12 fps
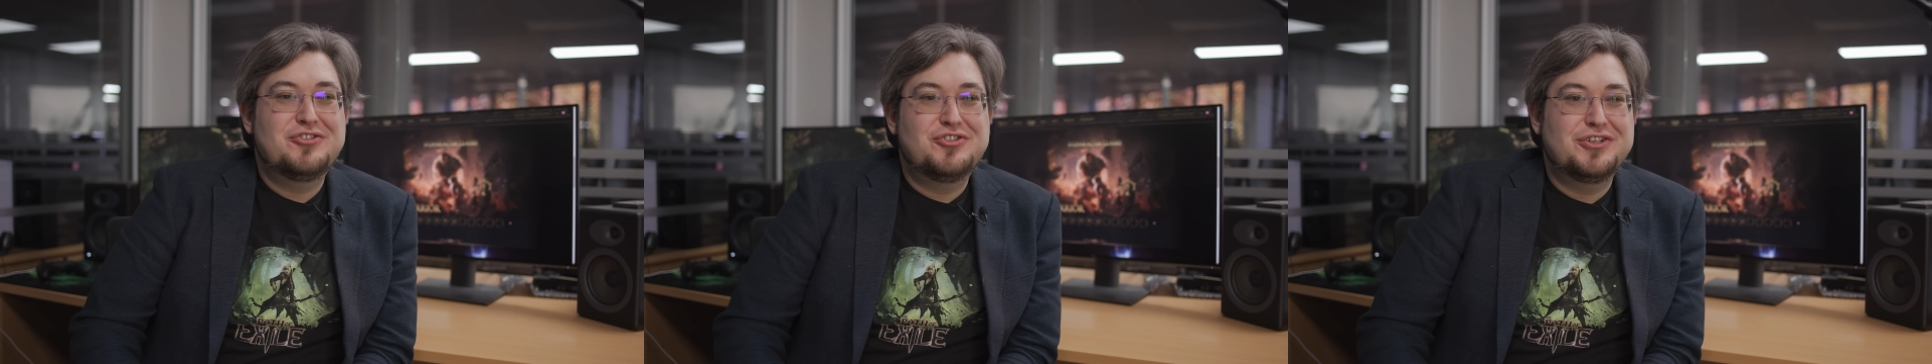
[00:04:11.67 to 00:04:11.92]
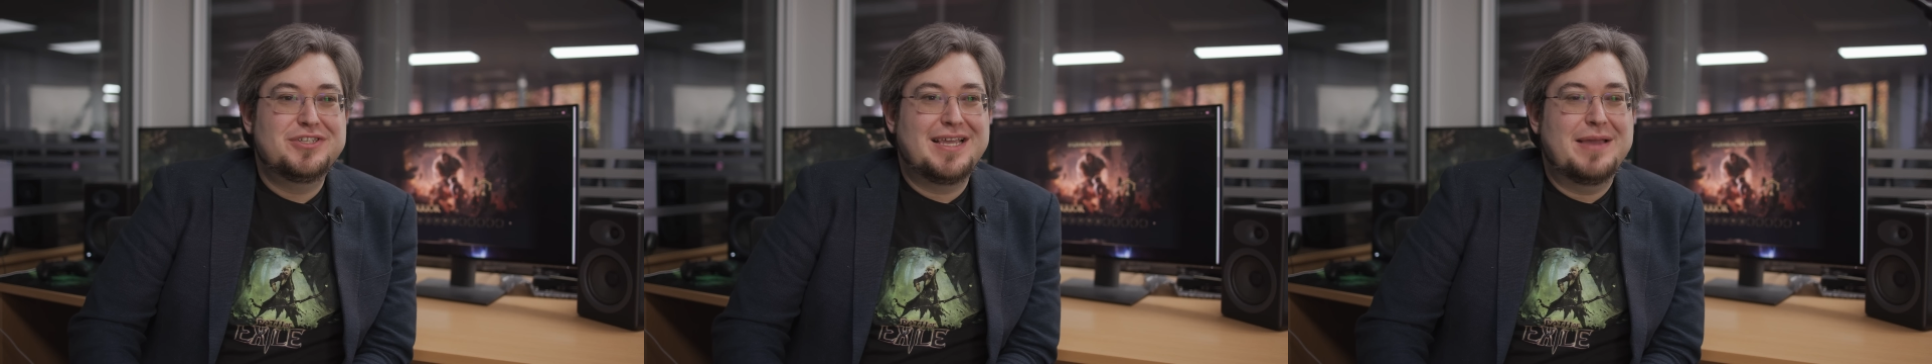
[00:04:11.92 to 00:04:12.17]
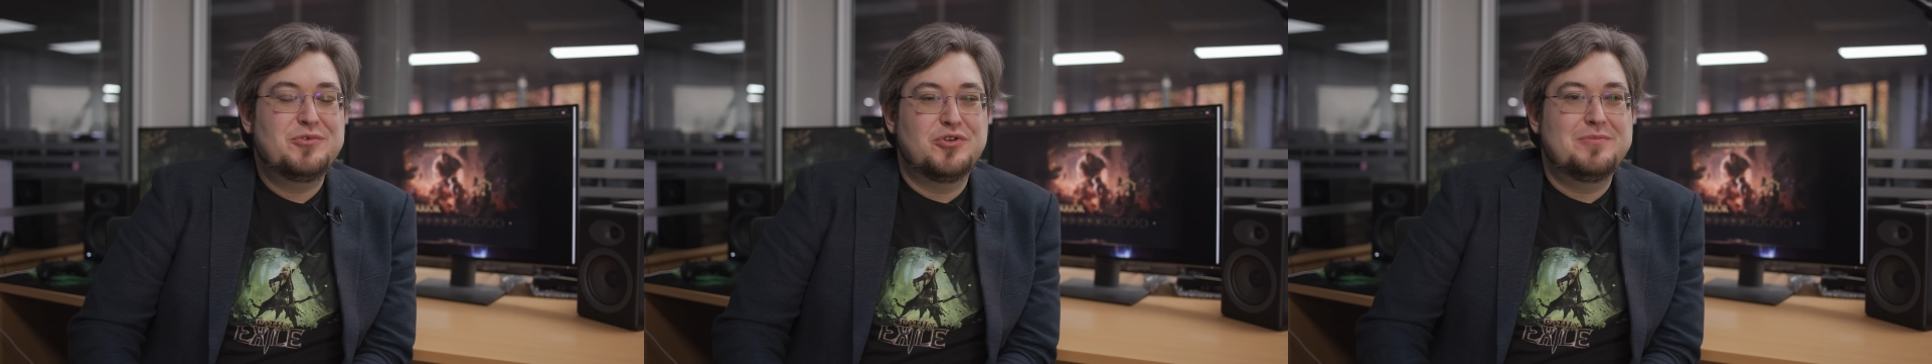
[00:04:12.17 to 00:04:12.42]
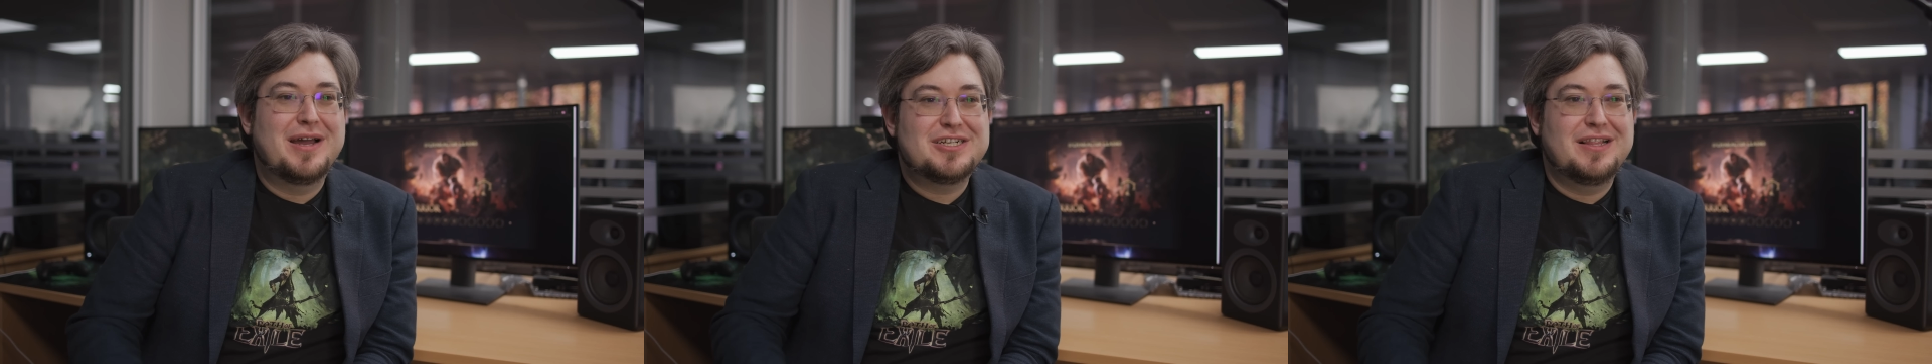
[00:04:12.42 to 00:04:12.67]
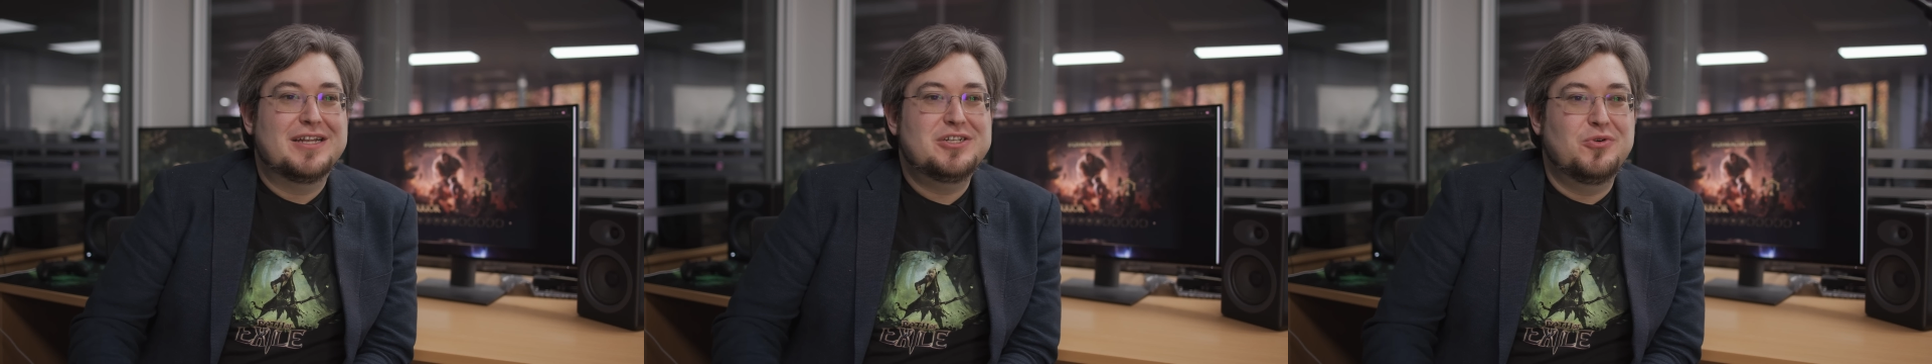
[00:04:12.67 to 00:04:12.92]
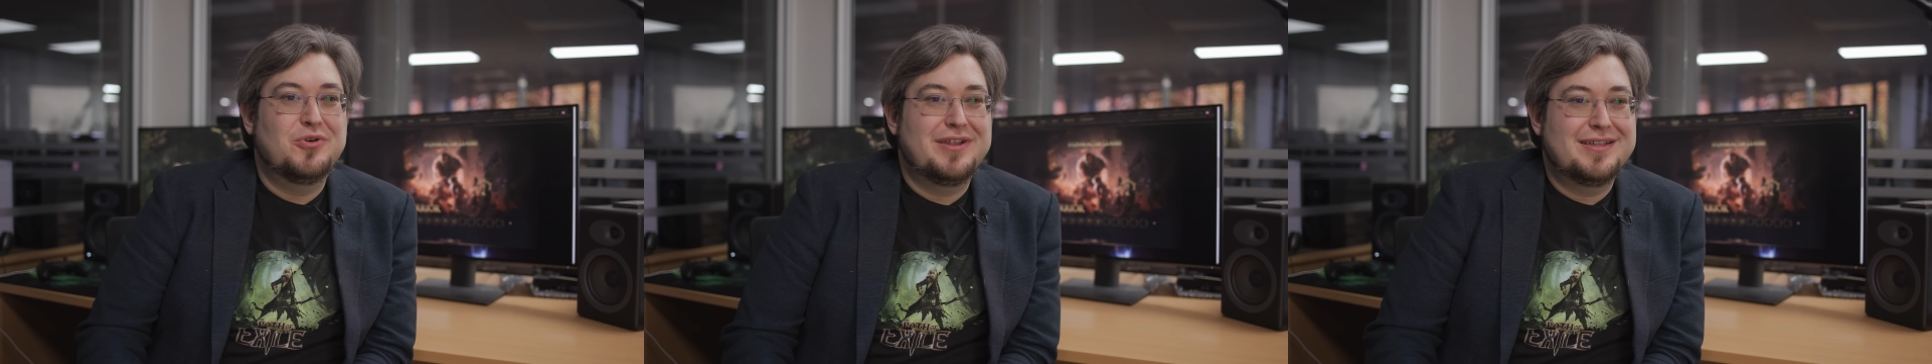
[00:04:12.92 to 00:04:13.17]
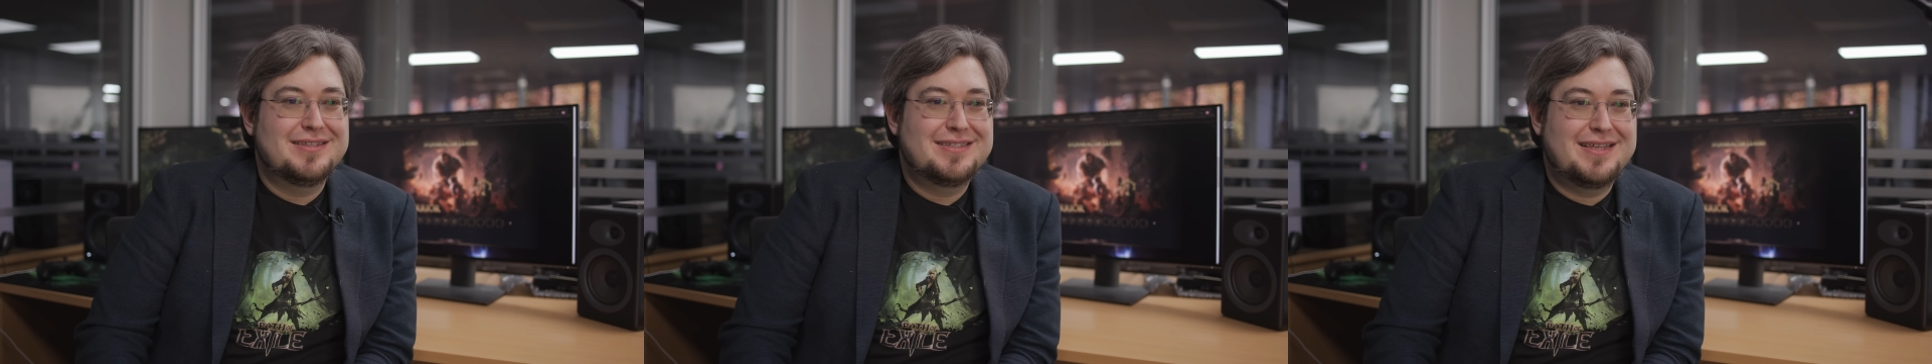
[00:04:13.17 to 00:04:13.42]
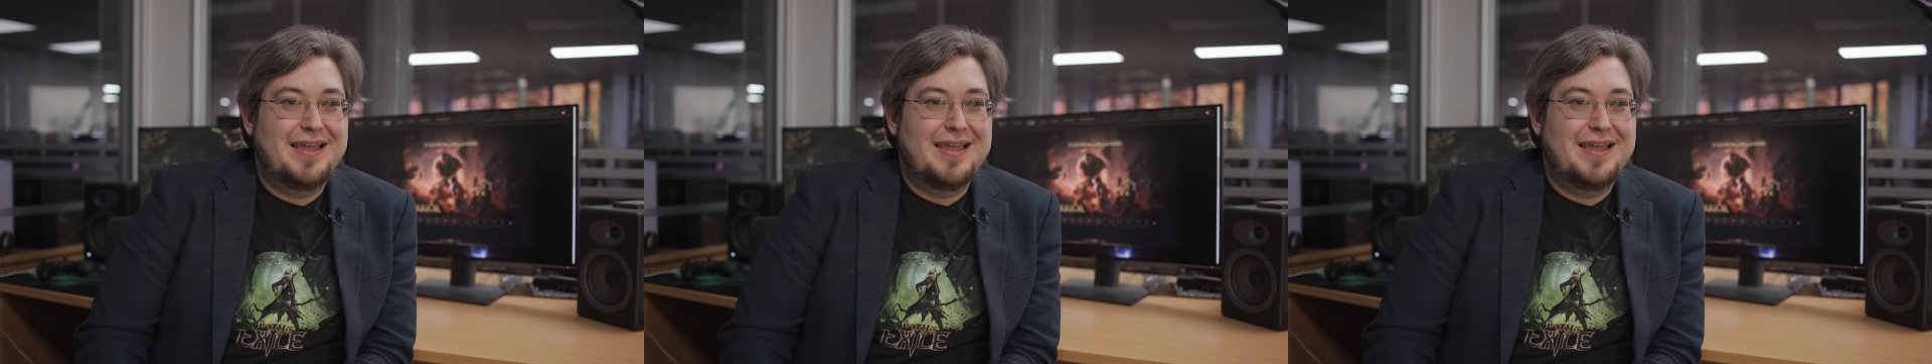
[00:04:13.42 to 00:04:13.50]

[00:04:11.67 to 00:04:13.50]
to introduce the game to a much larger audience,